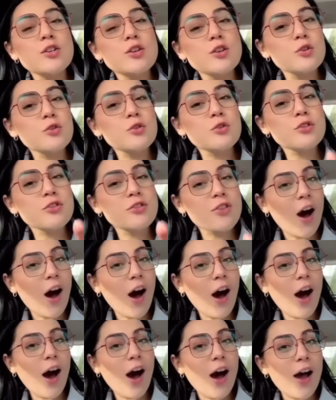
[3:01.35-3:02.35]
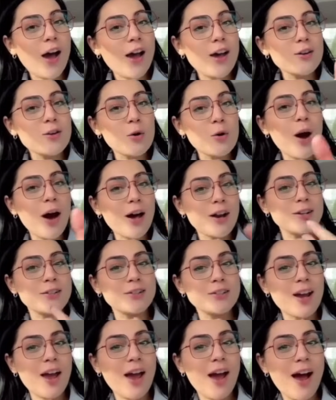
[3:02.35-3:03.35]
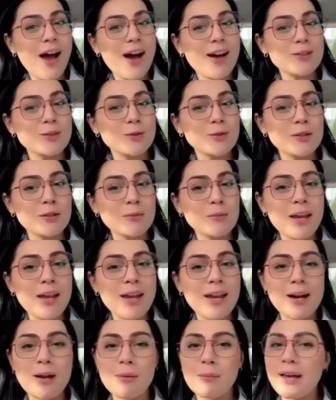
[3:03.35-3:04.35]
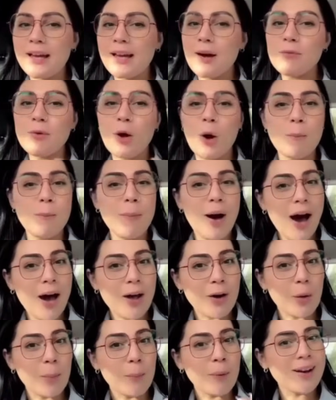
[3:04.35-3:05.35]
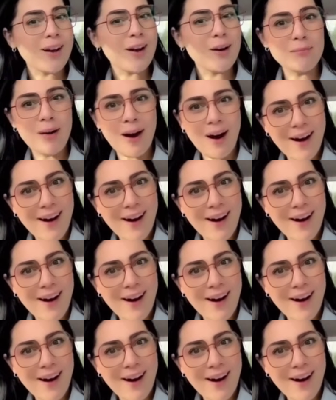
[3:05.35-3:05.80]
you thought you had a chance with me, and I'm like, I'm no model, but come